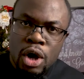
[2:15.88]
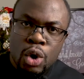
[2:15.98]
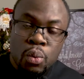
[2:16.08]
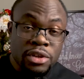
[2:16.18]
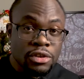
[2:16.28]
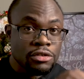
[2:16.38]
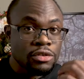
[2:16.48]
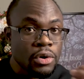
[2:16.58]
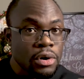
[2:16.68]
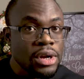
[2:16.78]
with a
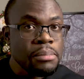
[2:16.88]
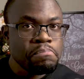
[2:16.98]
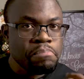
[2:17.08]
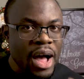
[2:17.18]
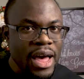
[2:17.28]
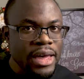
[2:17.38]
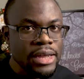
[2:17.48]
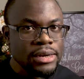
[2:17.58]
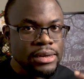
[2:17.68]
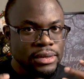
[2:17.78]
certain
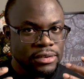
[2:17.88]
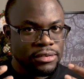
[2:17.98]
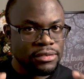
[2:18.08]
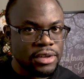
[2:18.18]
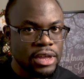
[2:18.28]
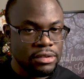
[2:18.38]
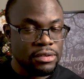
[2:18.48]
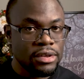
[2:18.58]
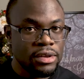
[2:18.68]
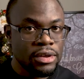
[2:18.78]

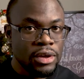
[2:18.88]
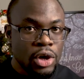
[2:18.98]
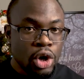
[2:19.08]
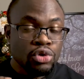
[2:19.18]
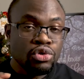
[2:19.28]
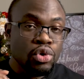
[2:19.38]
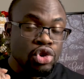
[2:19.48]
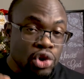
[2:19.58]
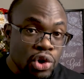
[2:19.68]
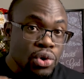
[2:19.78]
mindset so
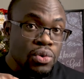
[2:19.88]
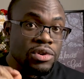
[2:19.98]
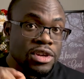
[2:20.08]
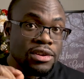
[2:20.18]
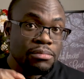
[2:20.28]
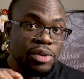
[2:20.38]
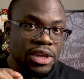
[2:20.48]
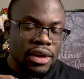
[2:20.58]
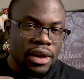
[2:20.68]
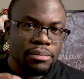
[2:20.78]
you can
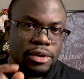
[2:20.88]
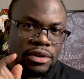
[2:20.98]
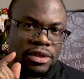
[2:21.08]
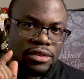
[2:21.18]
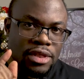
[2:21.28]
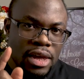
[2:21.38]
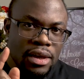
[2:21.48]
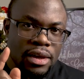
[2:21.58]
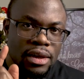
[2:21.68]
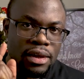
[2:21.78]
be able to
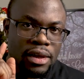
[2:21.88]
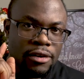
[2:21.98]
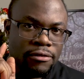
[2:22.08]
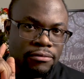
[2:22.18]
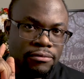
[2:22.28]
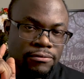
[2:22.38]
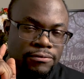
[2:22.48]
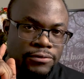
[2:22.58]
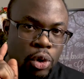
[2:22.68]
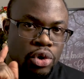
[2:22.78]
think
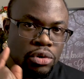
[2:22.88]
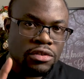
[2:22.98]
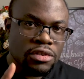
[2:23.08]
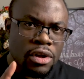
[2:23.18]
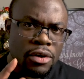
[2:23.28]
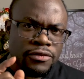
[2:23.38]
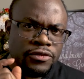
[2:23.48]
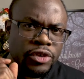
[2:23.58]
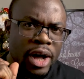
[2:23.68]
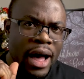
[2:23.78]
for yourself
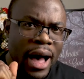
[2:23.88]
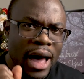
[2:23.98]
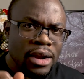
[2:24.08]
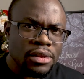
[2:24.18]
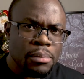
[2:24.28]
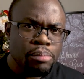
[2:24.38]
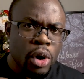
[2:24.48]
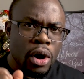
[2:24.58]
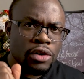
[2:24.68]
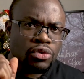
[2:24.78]
out of the
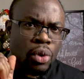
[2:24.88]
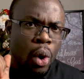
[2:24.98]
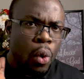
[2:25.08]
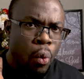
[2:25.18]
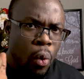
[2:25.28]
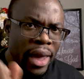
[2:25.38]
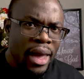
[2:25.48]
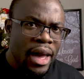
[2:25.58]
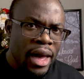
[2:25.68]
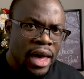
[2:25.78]
box, way
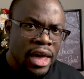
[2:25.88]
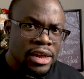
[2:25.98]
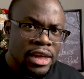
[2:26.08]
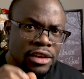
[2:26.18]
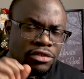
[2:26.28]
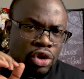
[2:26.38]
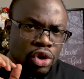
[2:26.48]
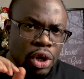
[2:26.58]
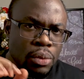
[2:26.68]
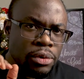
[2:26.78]
ahead, so
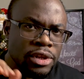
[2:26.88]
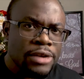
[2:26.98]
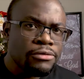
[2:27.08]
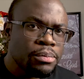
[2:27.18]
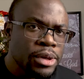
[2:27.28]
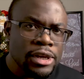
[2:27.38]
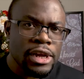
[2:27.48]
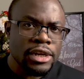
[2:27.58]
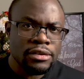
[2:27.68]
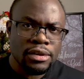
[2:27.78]
you will never be
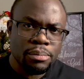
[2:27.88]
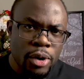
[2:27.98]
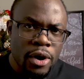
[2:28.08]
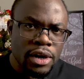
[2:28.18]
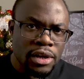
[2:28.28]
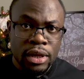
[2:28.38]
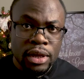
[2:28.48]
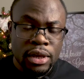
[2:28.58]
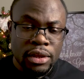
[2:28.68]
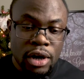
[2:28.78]
late to the party.
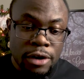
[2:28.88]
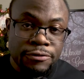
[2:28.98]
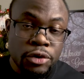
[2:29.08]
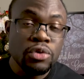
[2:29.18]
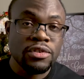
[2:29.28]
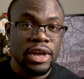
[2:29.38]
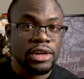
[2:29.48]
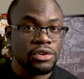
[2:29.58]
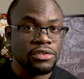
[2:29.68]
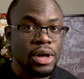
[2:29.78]
There are a few
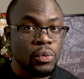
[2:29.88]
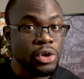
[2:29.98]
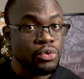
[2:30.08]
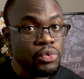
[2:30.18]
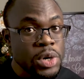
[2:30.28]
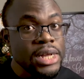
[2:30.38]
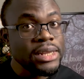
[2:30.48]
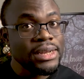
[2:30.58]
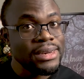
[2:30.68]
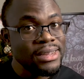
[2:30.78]
sectors that we
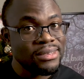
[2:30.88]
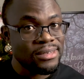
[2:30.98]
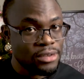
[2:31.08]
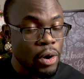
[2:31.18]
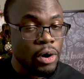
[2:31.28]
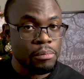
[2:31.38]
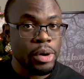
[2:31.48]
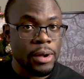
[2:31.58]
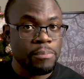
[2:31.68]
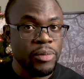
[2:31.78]
really need to talk
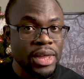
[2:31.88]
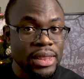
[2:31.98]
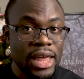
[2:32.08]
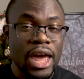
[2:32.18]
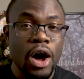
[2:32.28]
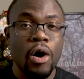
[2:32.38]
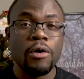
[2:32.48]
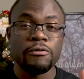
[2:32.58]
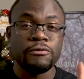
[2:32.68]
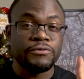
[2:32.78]
about, and they are
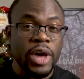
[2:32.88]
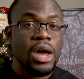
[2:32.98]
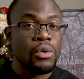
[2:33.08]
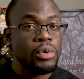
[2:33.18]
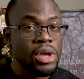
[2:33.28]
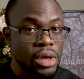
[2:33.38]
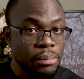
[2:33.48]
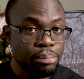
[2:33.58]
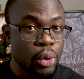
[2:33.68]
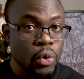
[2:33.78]
very
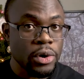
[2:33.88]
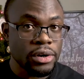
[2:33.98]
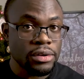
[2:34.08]
important.